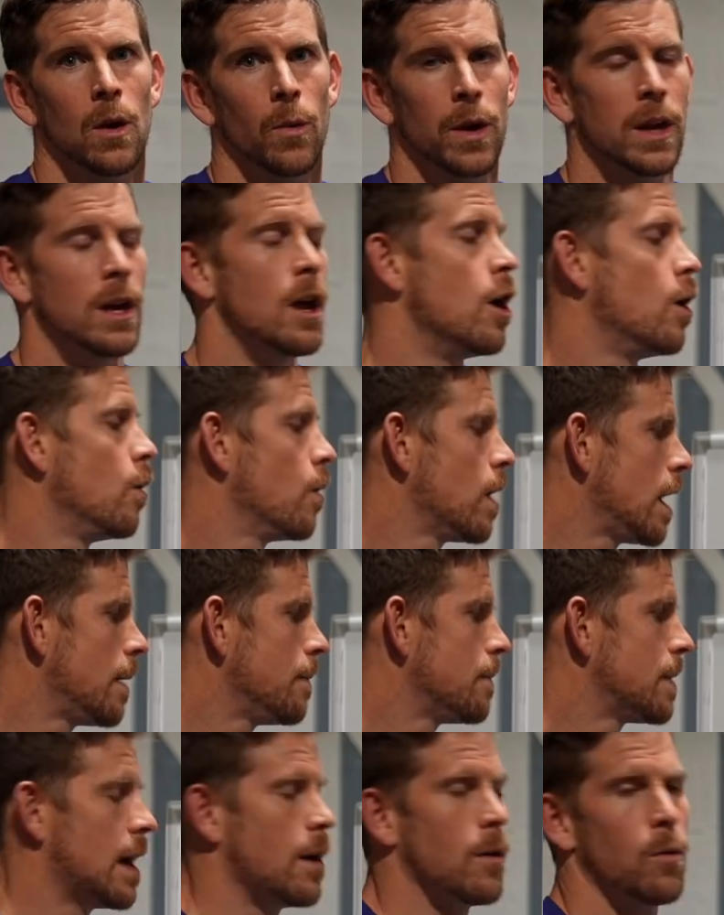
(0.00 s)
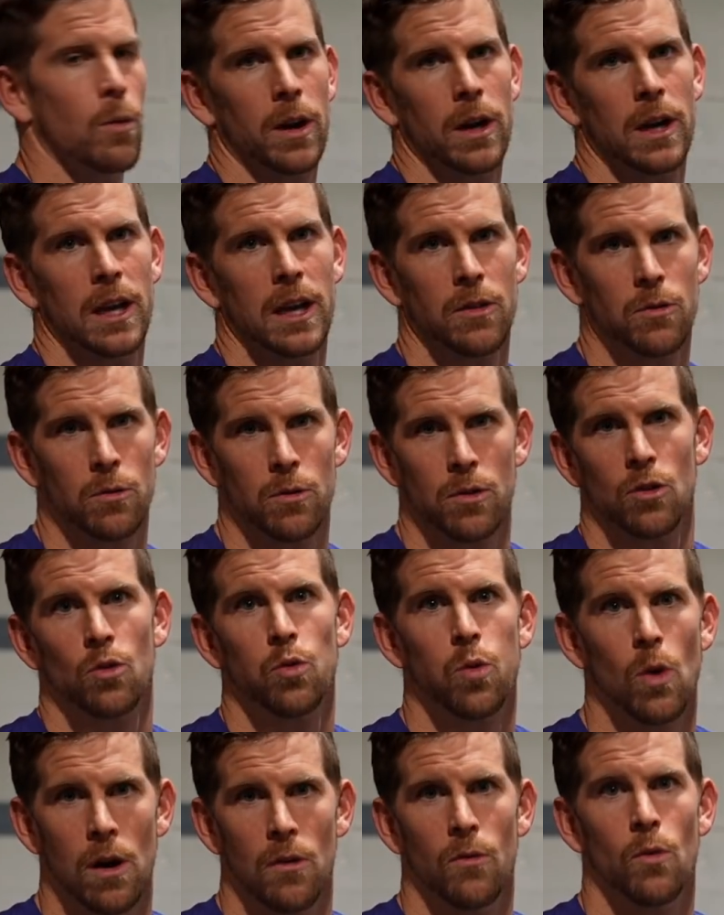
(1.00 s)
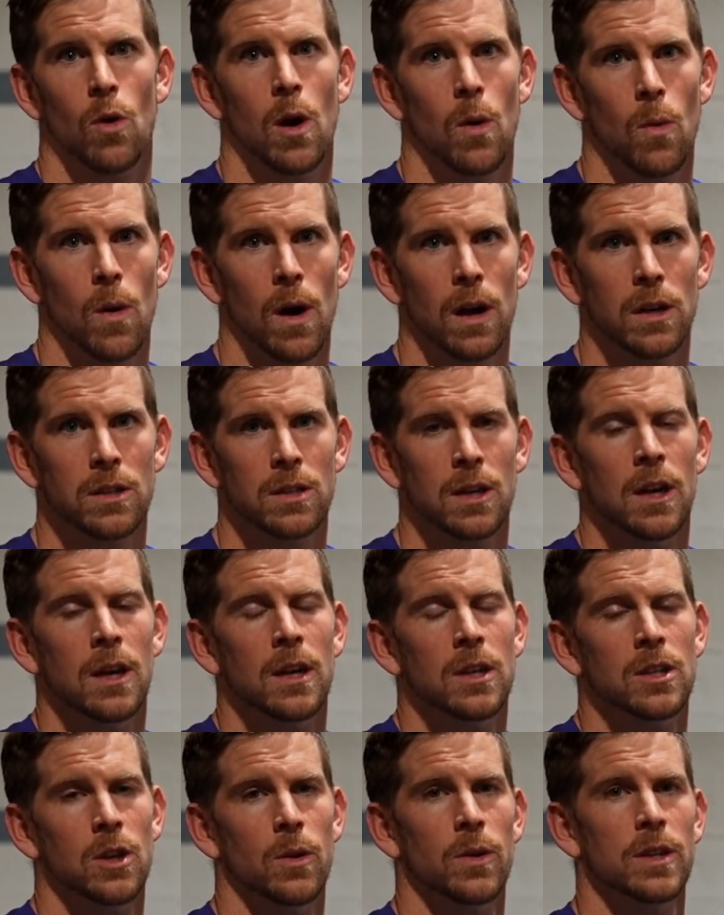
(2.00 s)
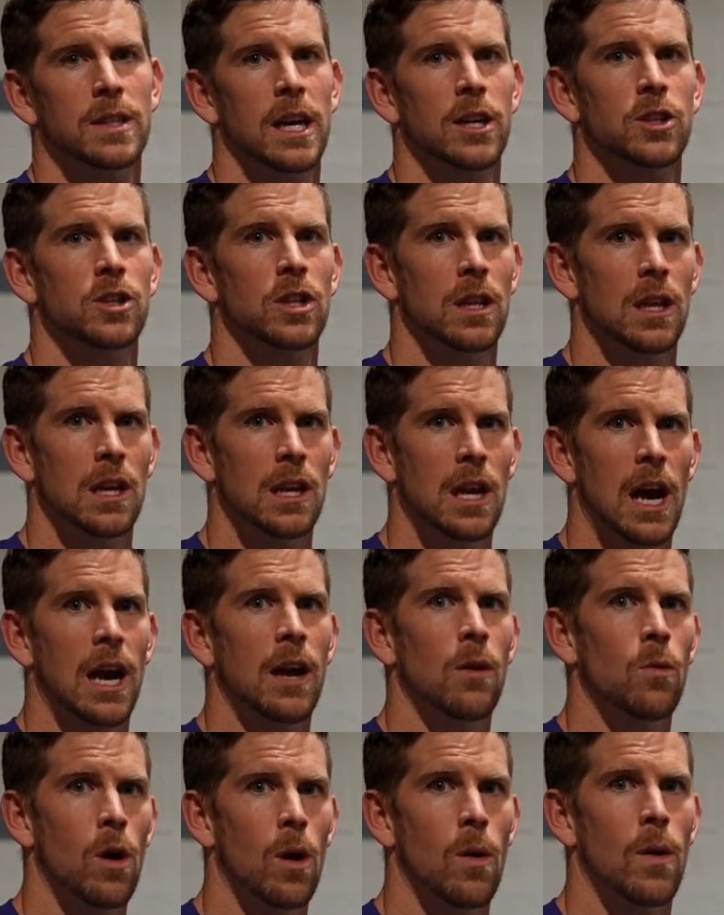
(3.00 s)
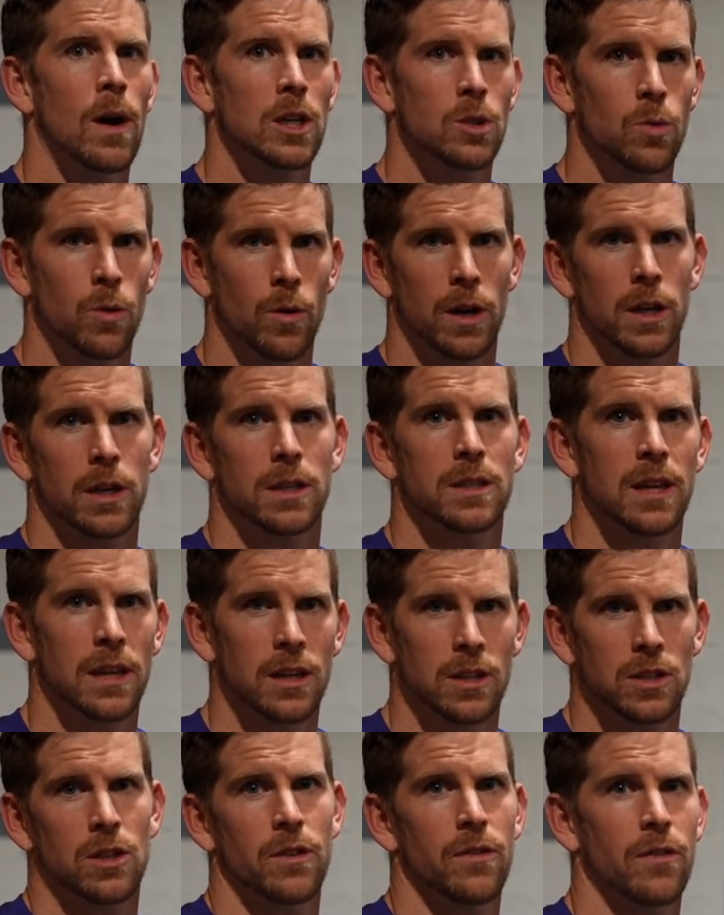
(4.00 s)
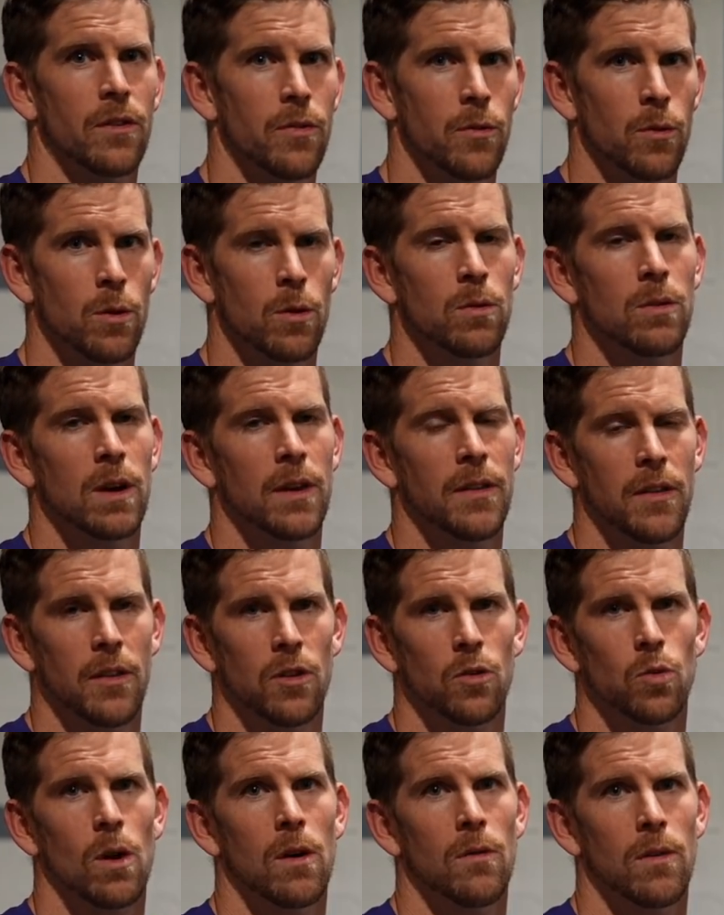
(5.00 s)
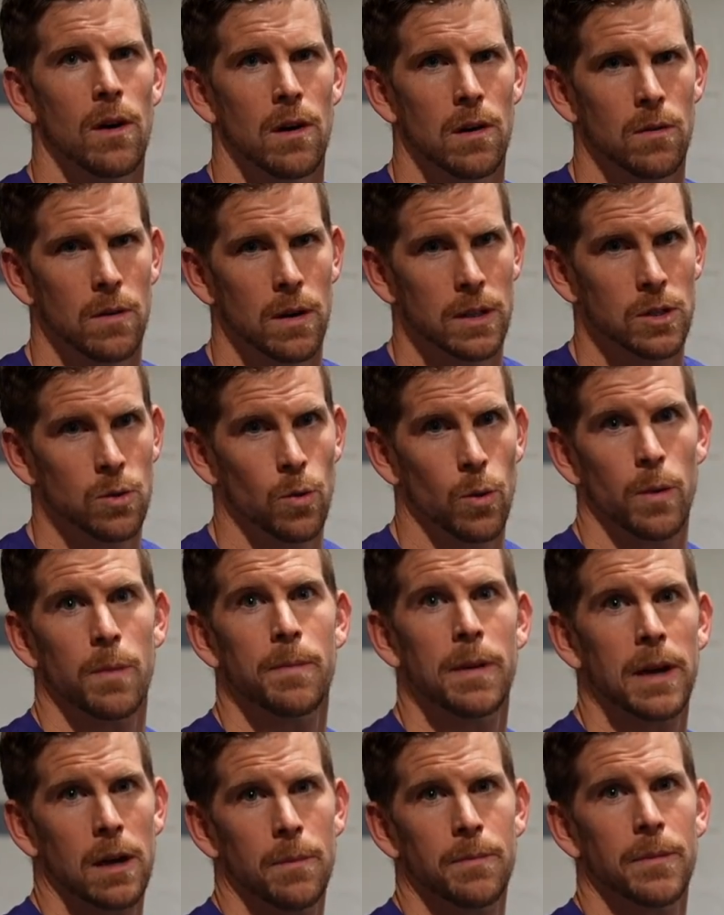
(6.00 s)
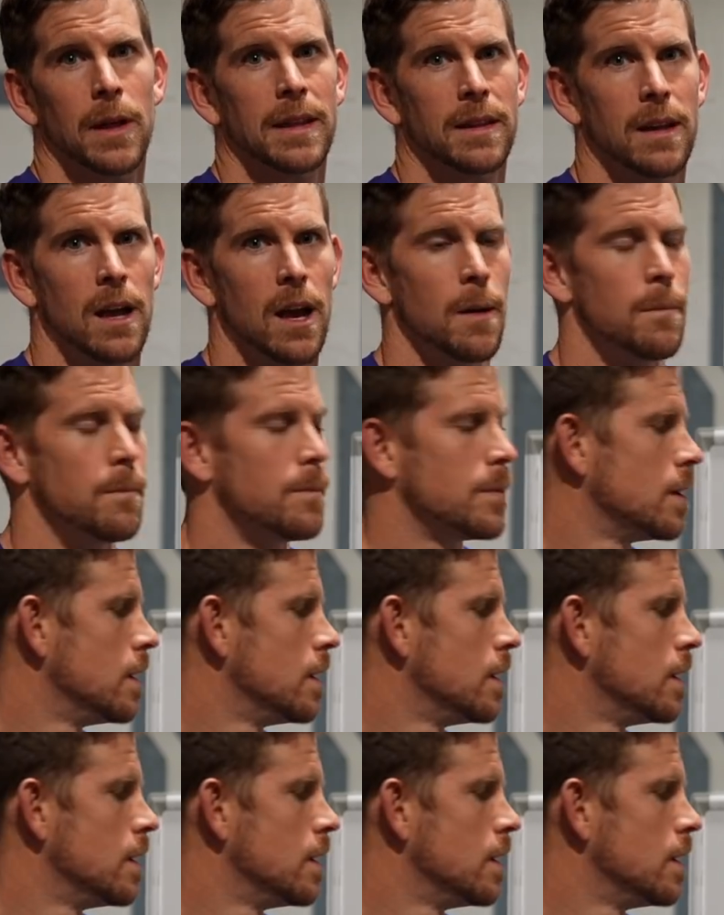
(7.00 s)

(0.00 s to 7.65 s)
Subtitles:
We know, right, that we're gonna get through the 12 wall walks, so it's actually the 9 wall walks we wanna stay conservative through, and then the 12 wall walks where we pick up that time.